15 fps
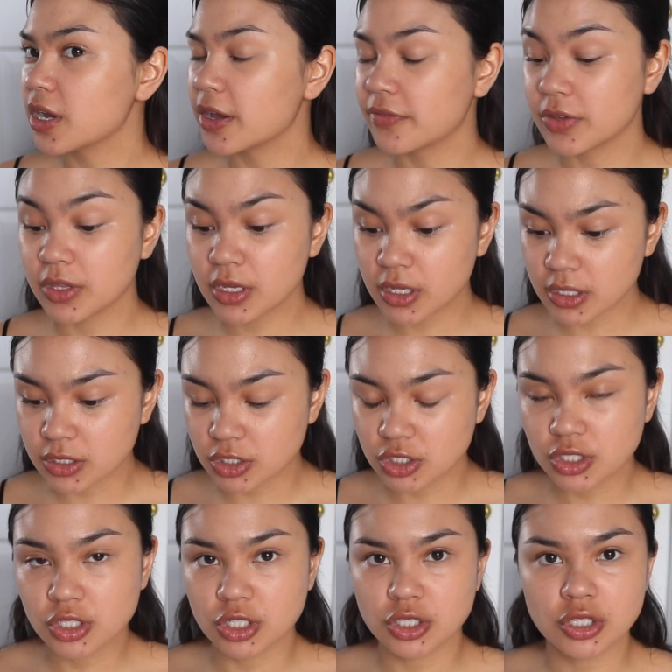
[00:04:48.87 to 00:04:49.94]
I feel like
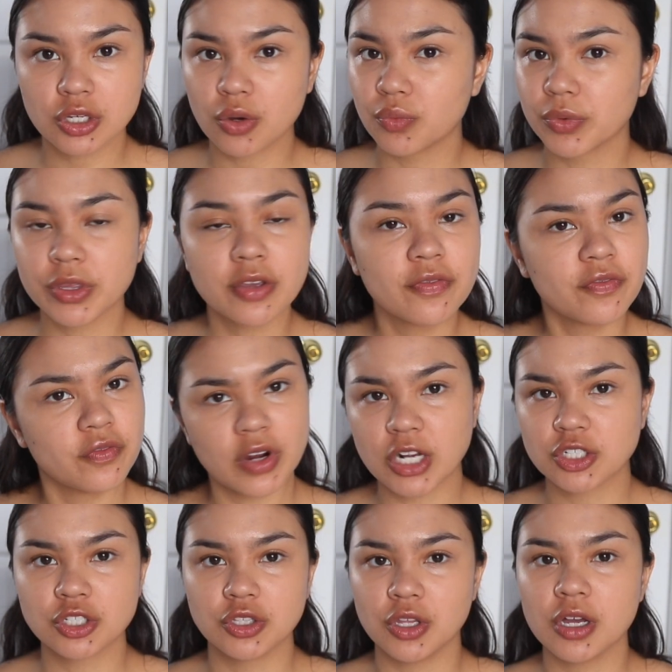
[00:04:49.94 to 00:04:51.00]
it's just like a really
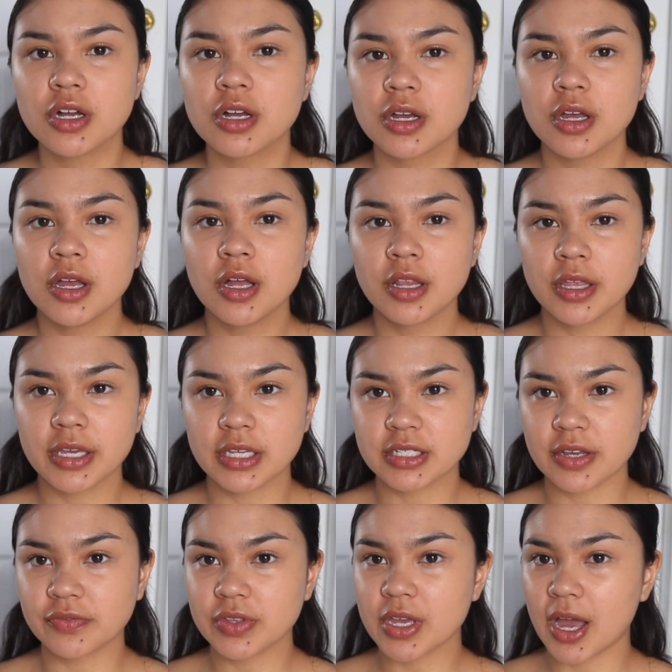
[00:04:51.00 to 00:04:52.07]
fresh look. Like it
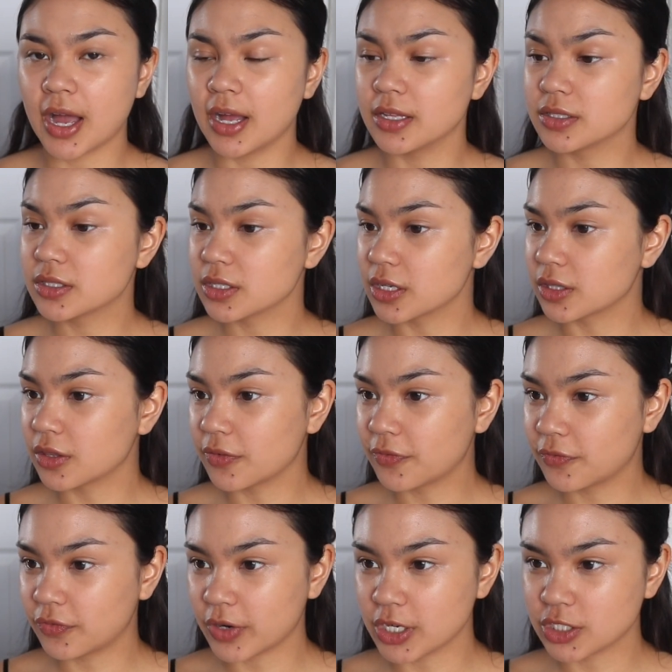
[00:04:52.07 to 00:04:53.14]
definitely adds to like the
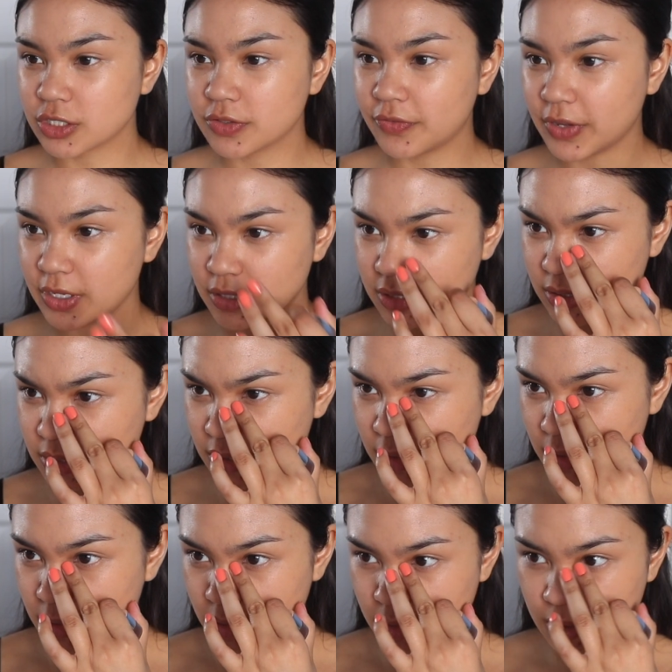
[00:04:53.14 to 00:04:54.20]
fresh face
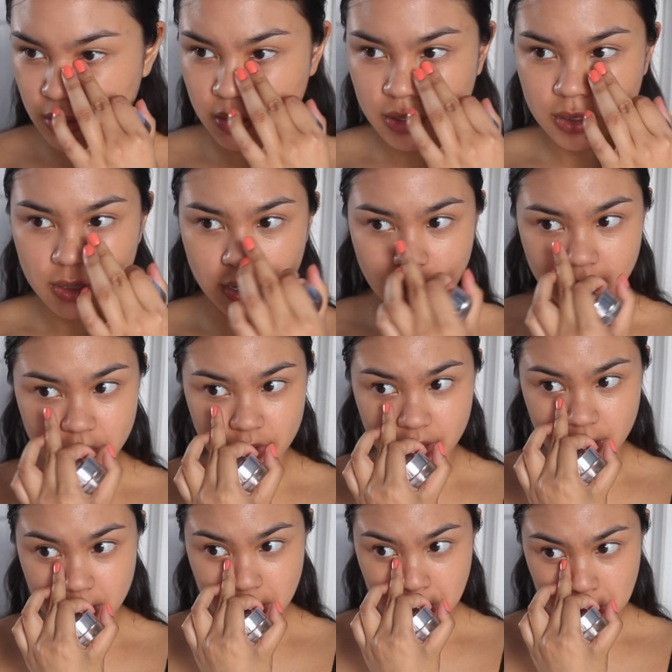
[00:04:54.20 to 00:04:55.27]
of
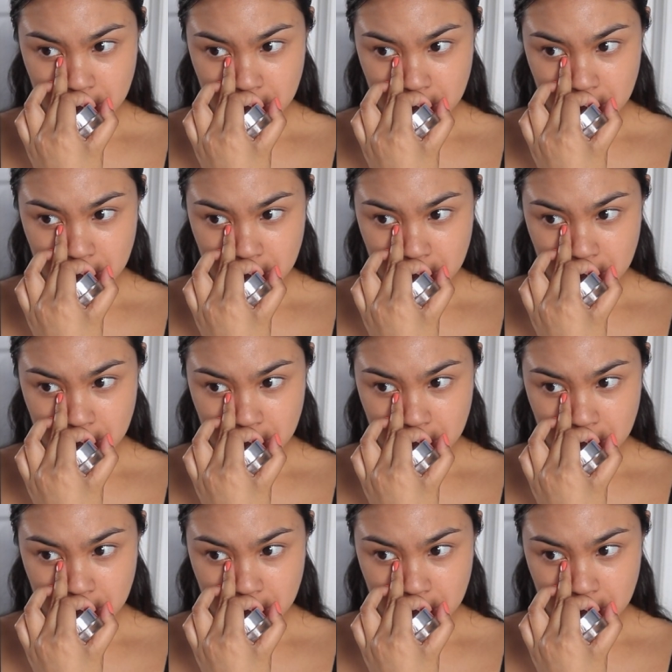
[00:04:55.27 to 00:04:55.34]
it.